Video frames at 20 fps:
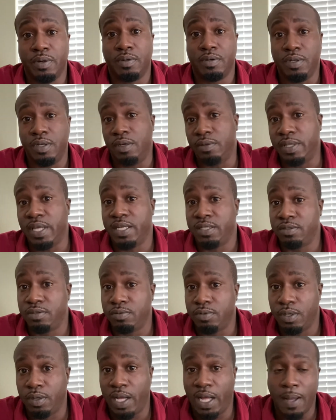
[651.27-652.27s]
You know, things do
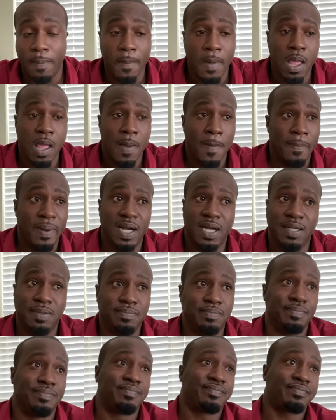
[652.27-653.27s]
go up. But
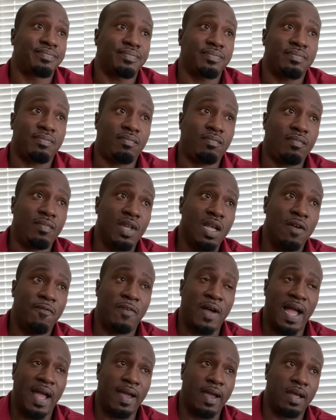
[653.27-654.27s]
if I
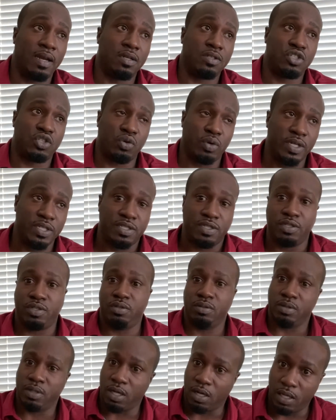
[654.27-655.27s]
had a choice to
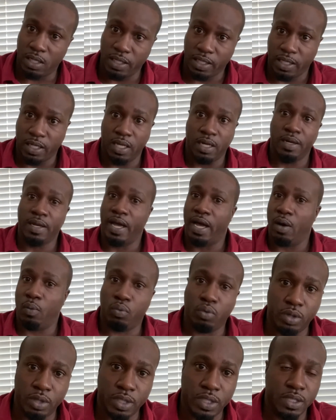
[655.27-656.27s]
do it all again, I
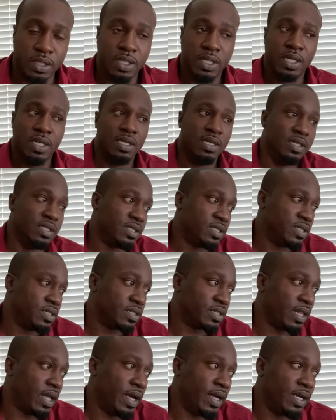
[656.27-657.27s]
would. This is
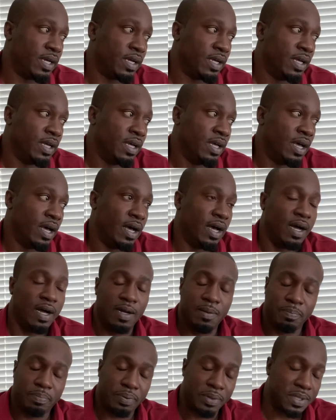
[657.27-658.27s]
like an
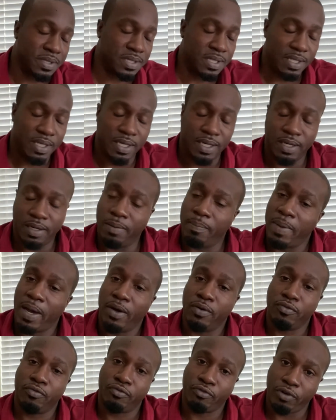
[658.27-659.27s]
unprecedented amount
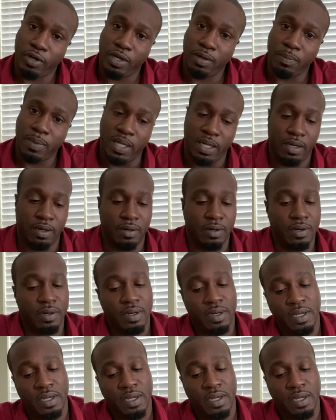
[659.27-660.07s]
of freedom here.